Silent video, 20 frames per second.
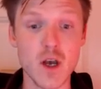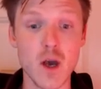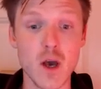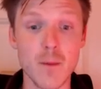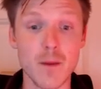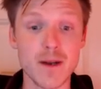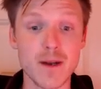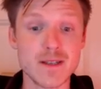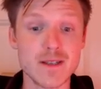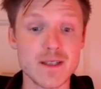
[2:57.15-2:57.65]

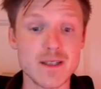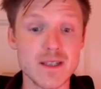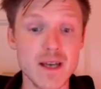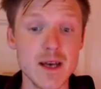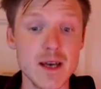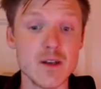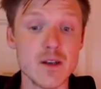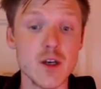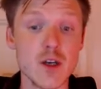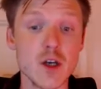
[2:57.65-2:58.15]
but
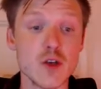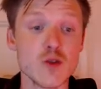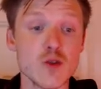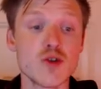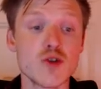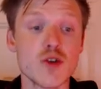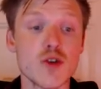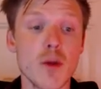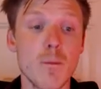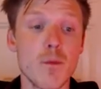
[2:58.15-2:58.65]
instead you
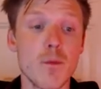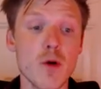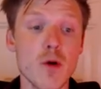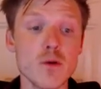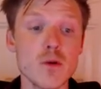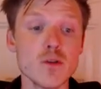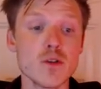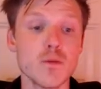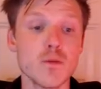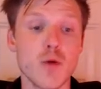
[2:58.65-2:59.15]
should
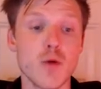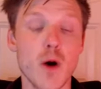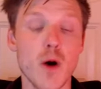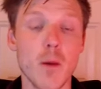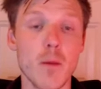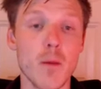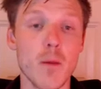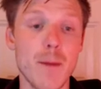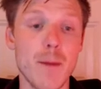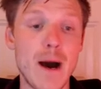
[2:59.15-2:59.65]
approach the
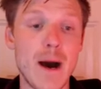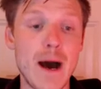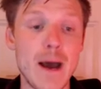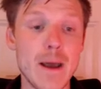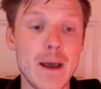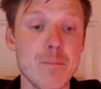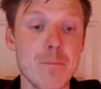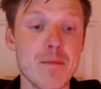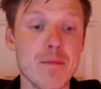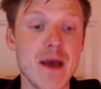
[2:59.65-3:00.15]
problem
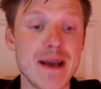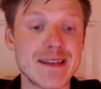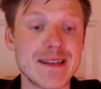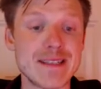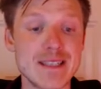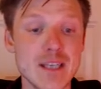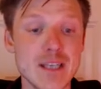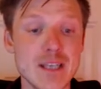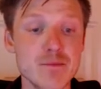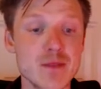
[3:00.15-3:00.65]
by
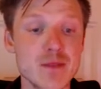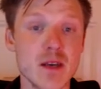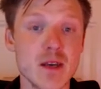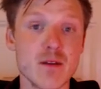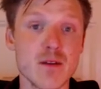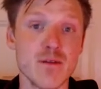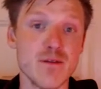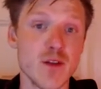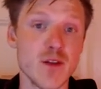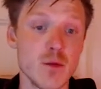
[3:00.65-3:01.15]
accepting
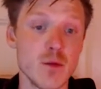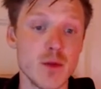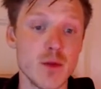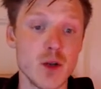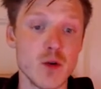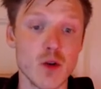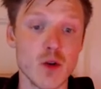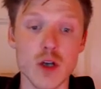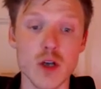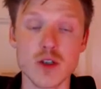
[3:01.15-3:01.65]

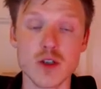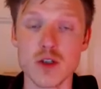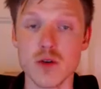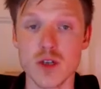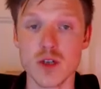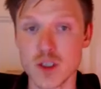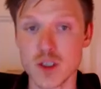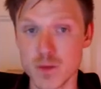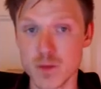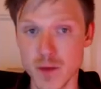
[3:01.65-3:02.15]
phenomenological
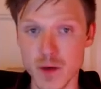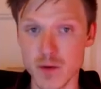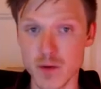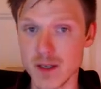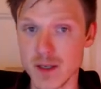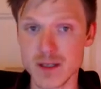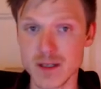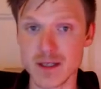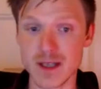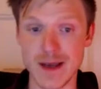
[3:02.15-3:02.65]

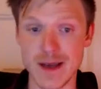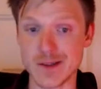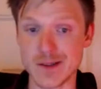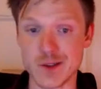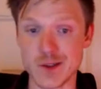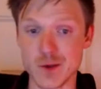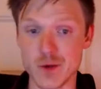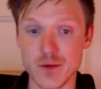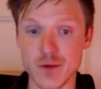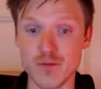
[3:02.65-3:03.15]
experience as
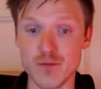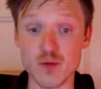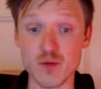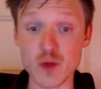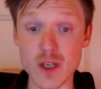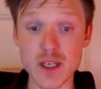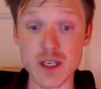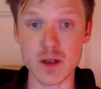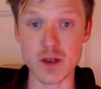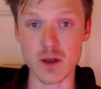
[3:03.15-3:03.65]
sort of
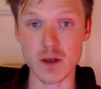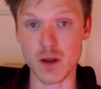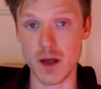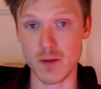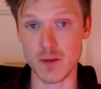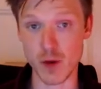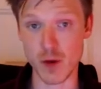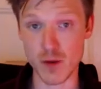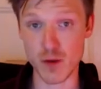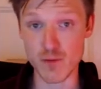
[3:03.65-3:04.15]
real and with